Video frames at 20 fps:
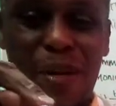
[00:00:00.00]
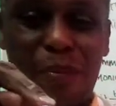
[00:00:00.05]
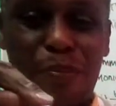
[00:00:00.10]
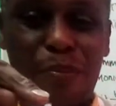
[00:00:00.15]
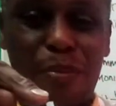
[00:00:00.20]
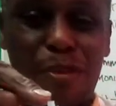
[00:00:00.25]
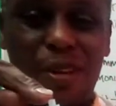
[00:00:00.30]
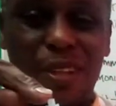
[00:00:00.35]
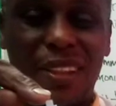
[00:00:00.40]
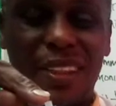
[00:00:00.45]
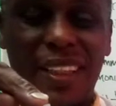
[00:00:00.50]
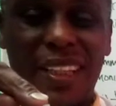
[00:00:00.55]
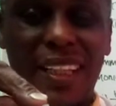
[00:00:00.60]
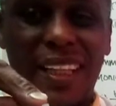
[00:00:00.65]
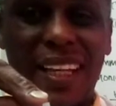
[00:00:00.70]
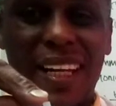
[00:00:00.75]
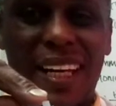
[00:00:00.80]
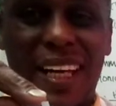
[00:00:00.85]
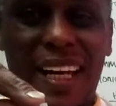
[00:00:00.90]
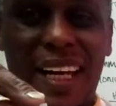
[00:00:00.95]
pointing
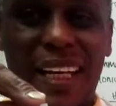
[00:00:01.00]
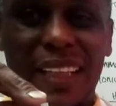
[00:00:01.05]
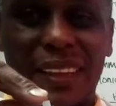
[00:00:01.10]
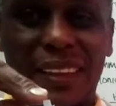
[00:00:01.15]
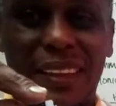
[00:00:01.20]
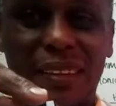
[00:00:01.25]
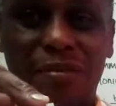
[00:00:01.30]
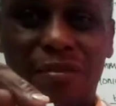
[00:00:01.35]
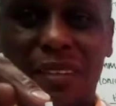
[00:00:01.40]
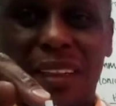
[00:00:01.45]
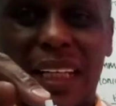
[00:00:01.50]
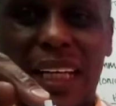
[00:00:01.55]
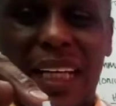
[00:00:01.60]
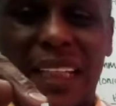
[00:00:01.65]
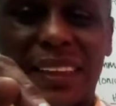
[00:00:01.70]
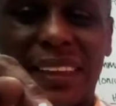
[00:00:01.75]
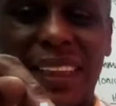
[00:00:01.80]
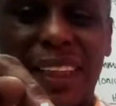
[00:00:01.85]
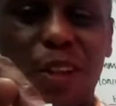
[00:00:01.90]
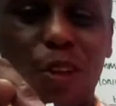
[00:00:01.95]
here as
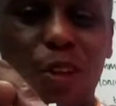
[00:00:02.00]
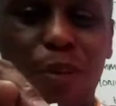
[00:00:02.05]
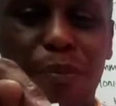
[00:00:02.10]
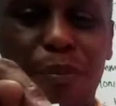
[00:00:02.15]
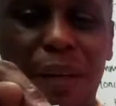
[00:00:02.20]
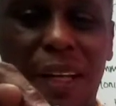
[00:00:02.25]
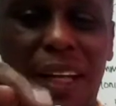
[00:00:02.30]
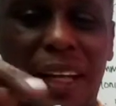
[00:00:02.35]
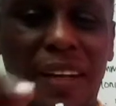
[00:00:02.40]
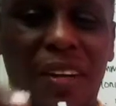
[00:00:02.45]
a lone pair.